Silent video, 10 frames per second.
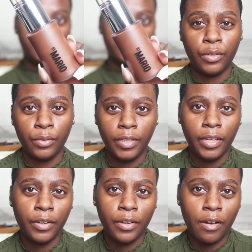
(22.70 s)

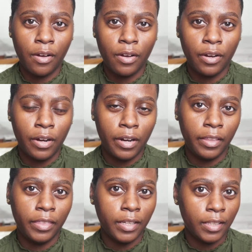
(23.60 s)
Here are
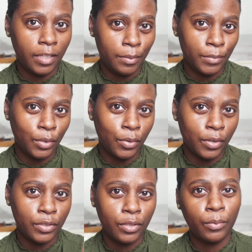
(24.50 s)
the claims according
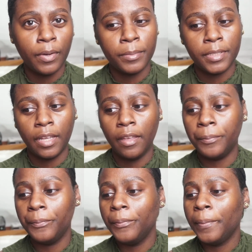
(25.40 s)
to the website.
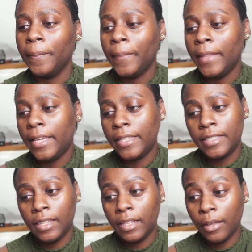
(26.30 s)
It's a
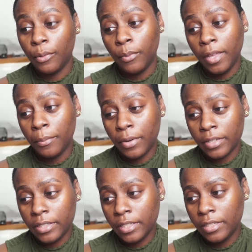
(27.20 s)
lightweight
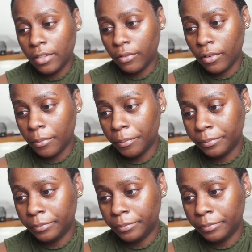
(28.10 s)
bronzing serum.